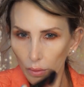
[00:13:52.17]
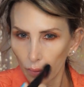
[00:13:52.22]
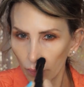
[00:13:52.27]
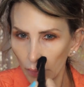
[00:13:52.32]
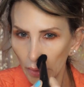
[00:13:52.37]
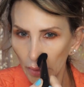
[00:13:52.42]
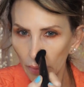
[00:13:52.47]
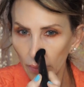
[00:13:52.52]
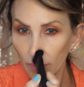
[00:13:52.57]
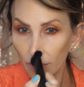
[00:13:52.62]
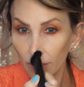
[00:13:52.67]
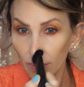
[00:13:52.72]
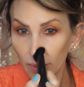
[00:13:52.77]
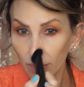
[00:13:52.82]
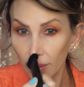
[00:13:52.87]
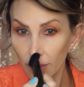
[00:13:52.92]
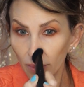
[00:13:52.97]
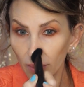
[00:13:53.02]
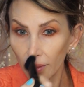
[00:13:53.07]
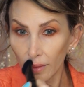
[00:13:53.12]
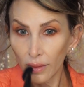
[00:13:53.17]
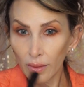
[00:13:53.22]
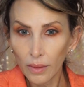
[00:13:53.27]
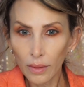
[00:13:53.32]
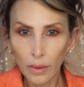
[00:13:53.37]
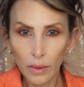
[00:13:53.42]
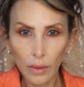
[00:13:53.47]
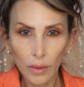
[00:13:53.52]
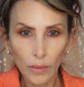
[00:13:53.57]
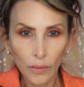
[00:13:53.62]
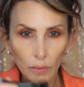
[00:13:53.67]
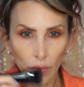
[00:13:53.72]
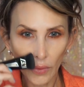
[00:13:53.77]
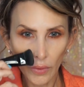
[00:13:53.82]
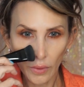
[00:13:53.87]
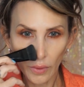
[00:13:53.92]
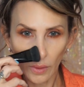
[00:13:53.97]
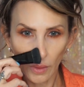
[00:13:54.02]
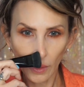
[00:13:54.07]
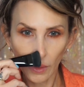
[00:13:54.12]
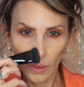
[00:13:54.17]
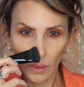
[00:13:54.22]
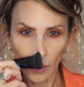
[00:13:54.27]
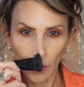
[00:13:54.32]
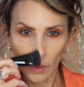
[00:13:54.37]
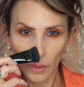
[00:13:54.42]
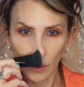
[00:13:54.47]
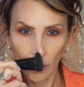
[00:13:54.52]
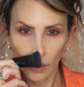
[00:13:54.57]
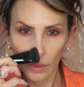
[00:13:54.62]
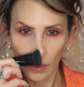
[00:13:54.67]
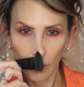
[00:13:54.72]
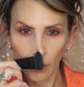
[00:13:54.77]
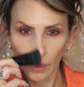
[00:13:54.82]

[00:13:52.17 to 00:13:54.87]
Make this tip skinnier.